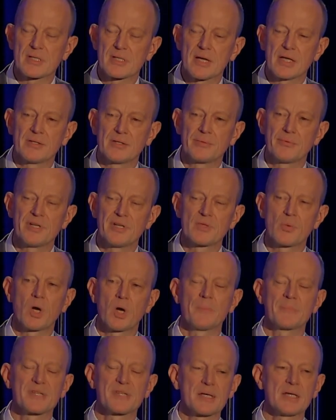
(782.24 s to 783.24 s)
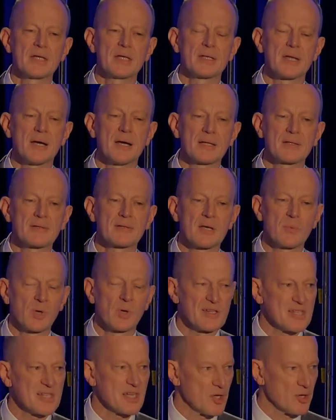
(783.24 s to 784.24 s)
and the reason why I'm saying that, when I
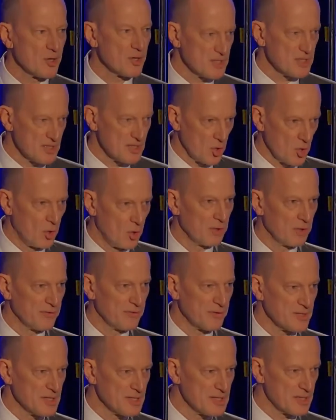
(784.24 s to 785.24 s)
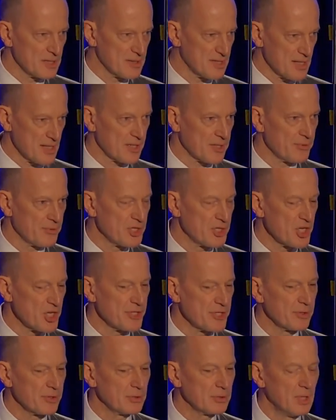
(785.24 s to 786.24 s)
say us, it's all of us, it's the sector in
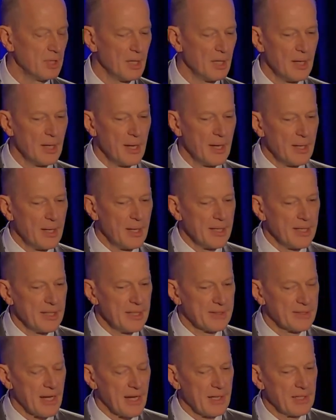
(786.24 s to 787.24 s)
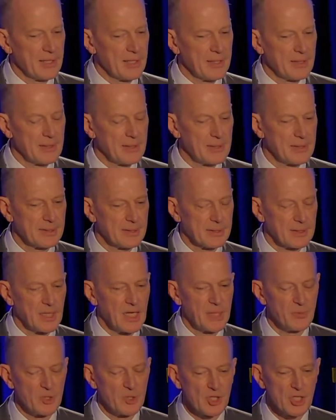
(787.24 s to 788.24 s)
general, in tackling
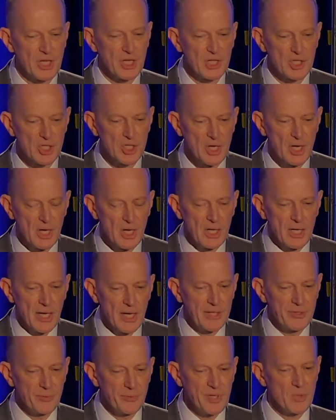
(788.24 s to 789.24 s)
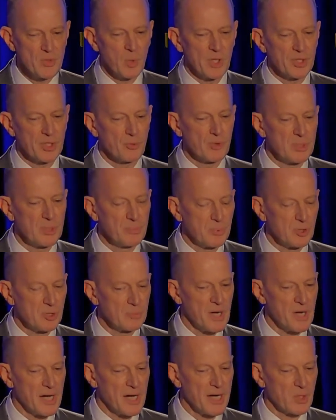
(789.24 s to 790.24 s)
climate change. And the reason why the green bond
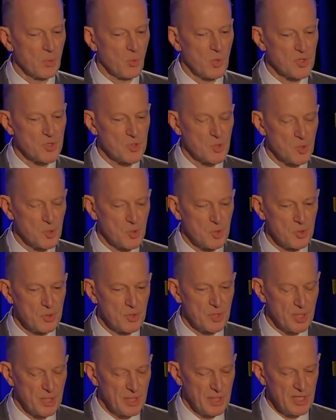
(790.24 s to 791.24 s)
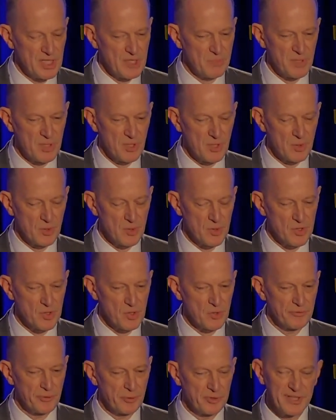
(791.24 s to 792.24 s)
market was so good is because
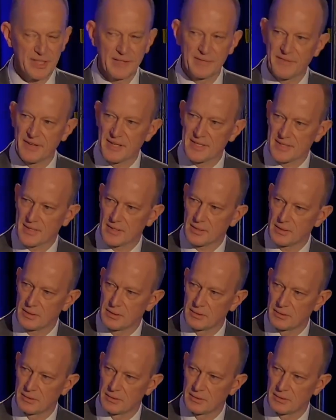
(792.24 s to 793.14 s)
for the investor,